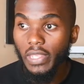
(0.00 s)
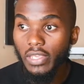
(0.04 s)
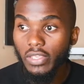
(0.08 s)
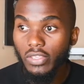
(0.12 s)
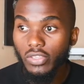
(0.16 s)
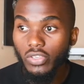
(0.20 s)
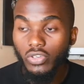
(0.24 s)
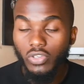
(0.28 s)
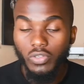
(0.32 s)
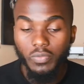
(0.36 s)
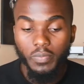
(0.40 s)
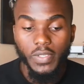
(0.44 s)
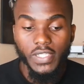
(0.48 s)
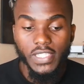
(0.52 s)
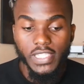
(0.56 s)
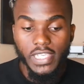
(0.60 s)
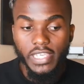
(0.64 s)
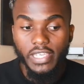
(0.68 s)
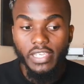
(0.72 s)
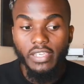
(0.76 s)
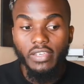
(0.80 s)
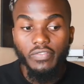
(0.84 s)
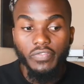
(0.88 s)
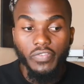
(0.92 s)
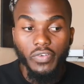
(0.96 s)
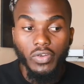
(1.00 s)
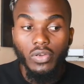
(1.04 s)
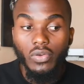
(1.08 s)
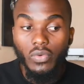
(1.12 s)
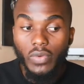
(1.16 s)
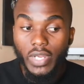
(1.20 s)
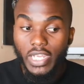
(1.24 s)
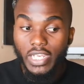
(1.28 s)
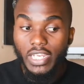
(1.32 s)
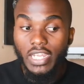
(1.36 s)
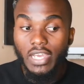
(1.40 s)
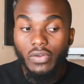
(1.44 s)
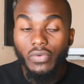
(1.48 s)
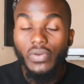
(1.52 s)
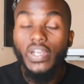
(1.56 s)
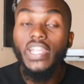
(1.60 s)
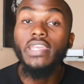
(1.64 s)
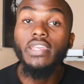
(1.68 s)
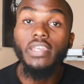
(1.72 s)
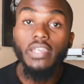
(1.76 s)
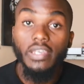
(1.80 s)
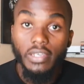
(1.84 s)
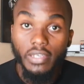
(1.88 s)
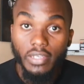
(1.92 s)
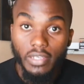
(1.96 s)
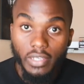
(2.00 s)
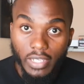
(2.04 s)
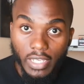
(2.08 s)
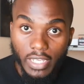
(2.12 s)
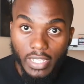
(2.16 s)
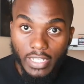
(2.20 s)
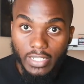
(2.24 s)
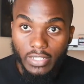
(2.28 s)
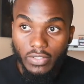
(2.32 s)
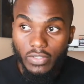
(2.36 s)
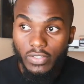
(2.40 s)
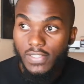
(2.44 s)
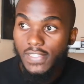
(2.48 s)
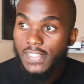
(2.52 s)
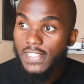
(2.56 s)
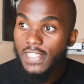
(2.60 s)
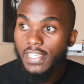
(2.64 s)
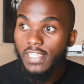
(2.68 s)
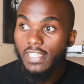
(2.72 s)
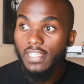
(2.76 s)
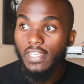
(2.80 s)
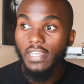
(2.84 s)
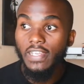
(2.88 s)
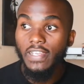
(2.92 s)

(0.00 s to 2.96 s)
you could be taking a photo right now, right here, and you're taking